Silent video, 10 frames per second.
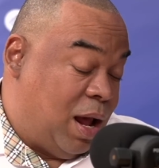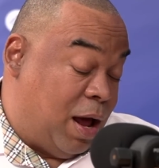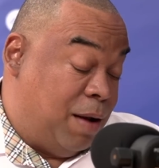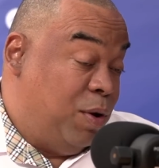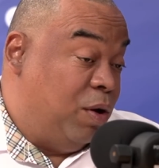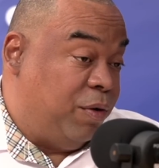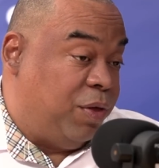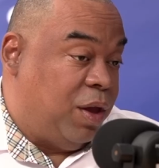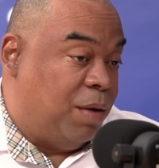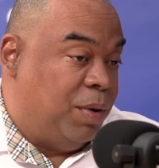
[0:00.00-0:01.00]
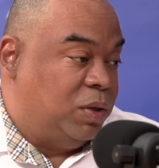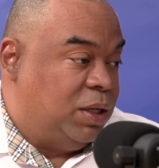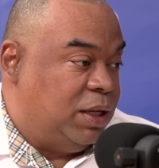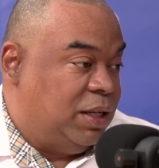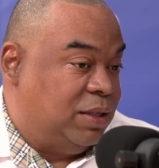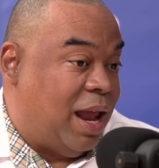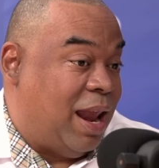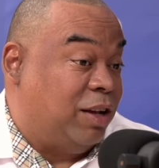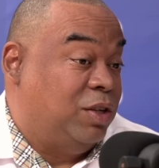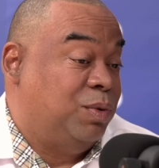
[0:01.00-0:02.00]
And the beautiful thing about it is that
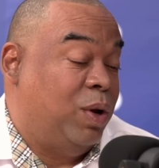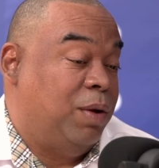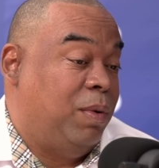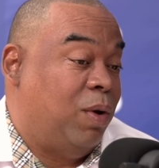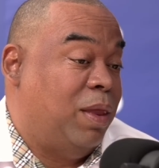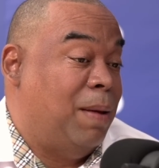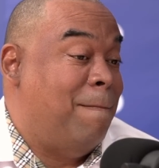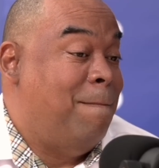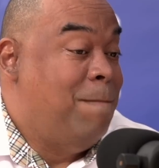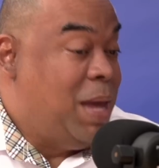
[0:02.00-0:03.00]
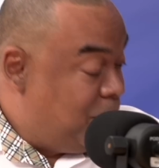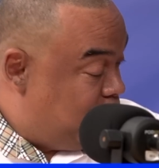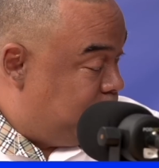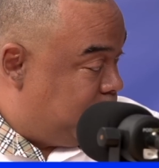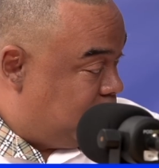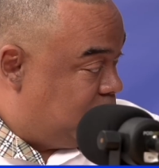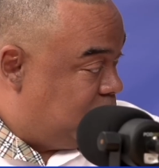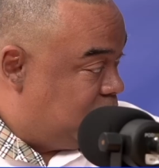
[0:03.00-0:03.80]
is going to be what the minimum purse is.